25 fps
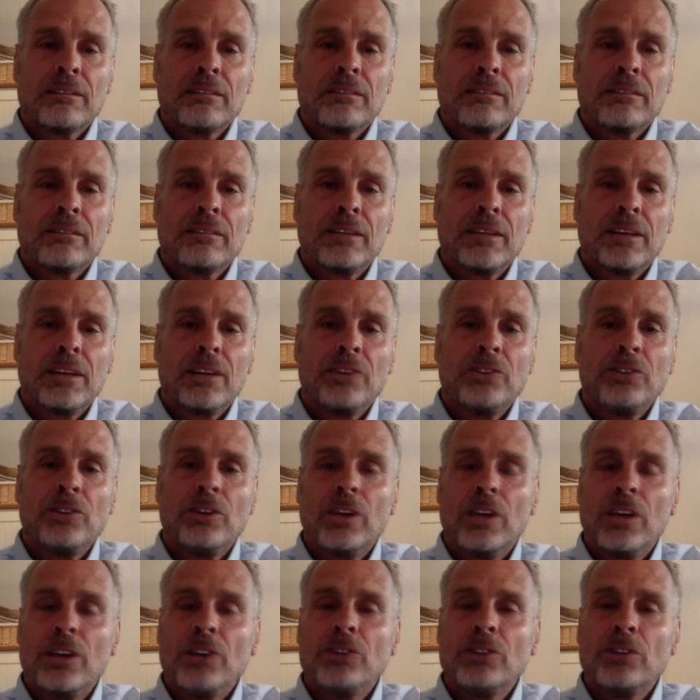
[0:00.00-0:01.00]
It's a,
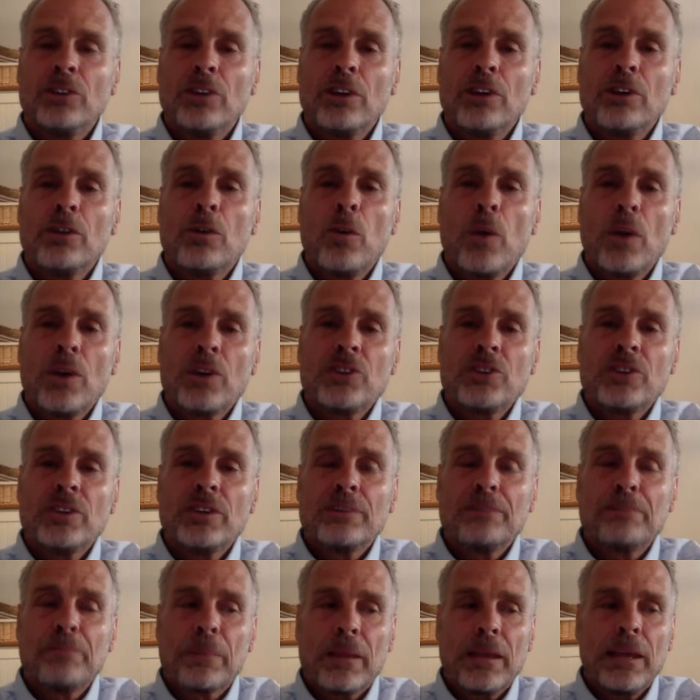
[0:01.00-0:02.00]
it's a good
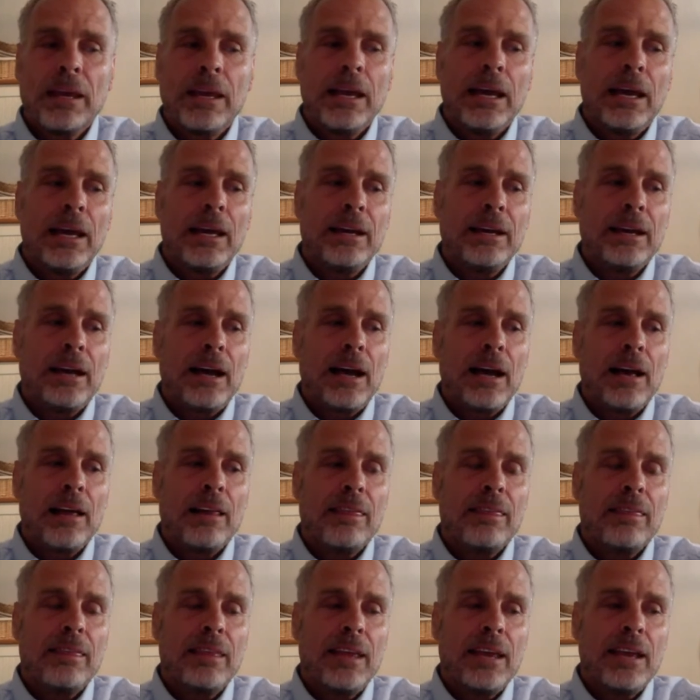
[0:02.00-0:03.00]
question. And I
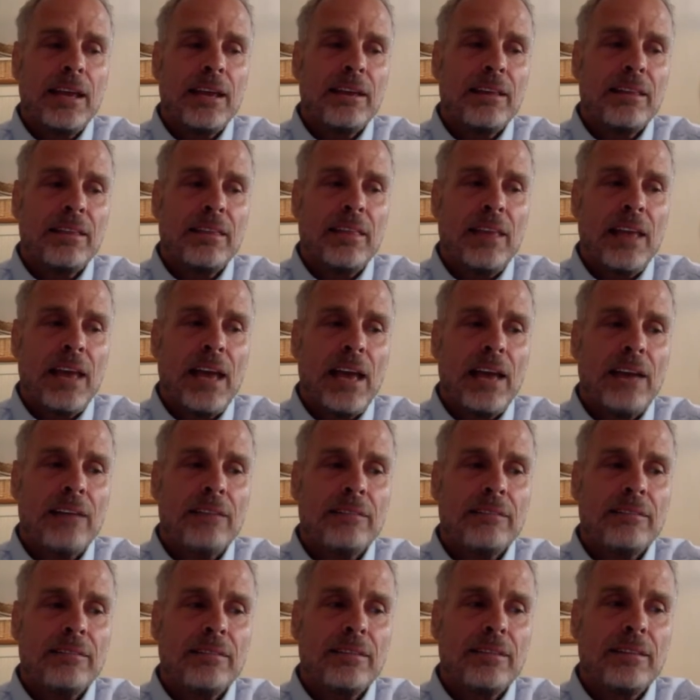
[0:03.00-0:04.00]
think that
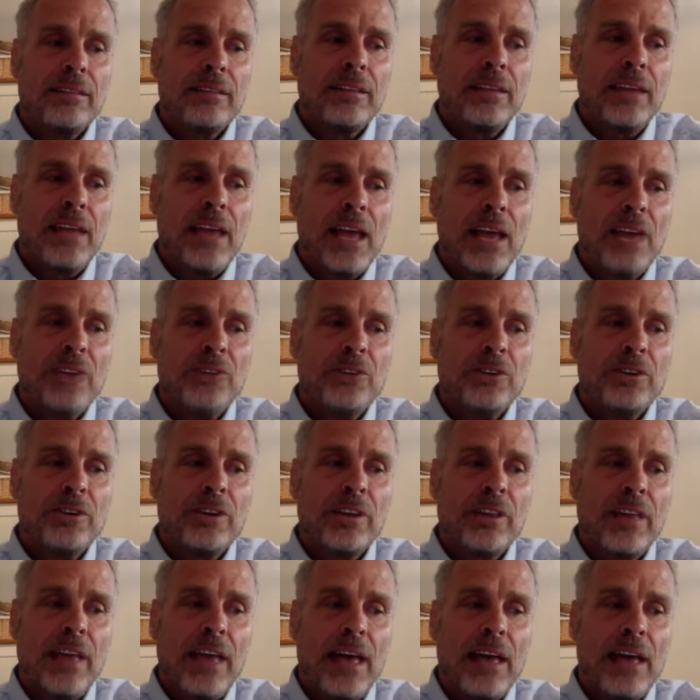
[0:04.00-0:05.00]
the answer to
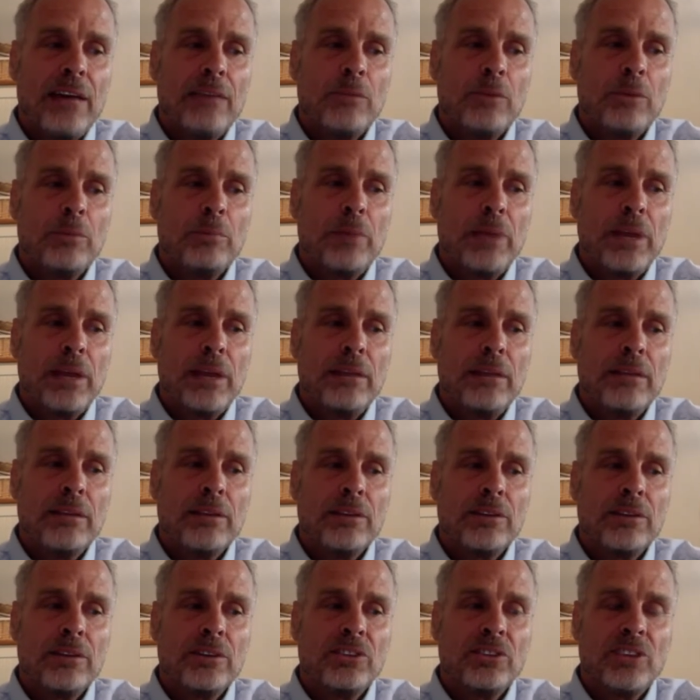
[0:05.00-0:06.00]
that would be the,
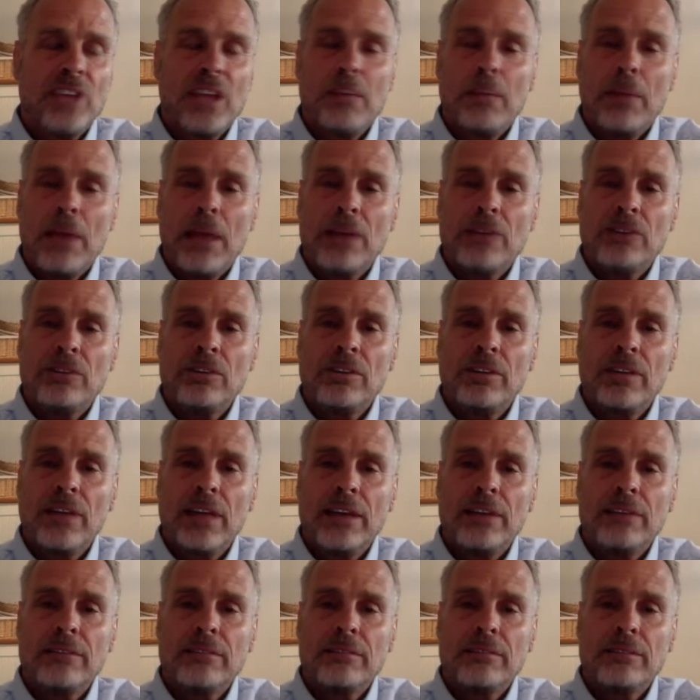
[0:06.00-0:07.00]
the same answer
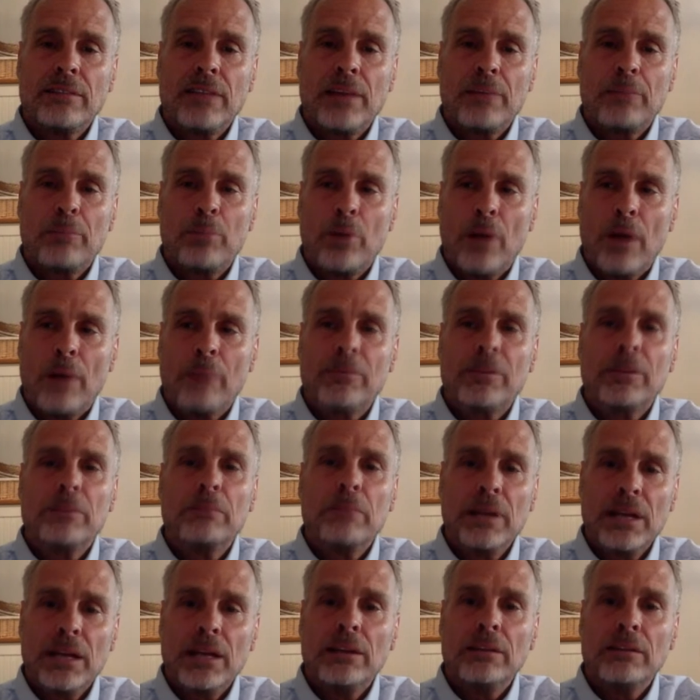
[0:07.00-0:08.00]
that, that prompted
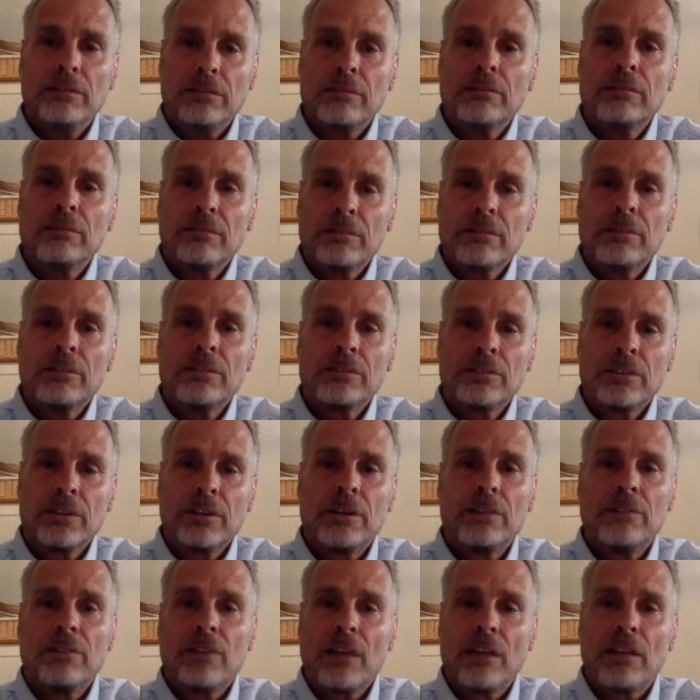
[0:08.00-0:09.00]
me to
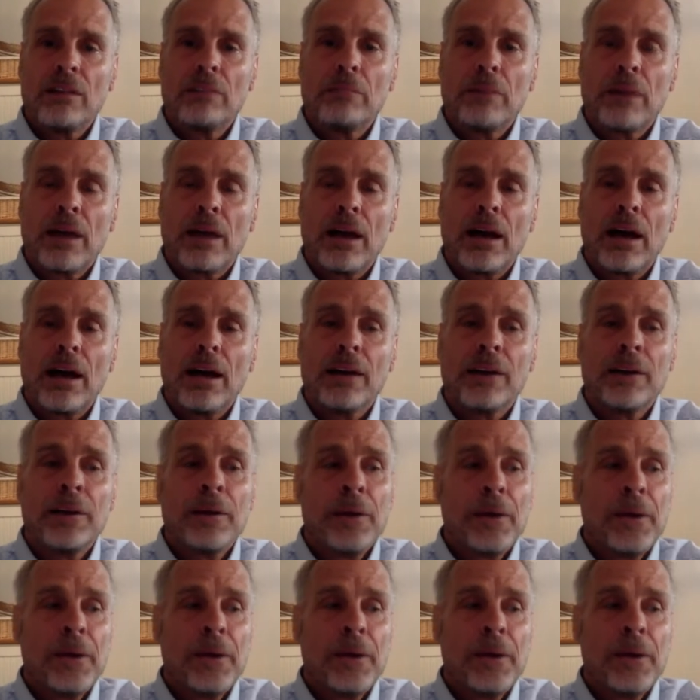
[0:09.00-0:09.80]
develop my eye.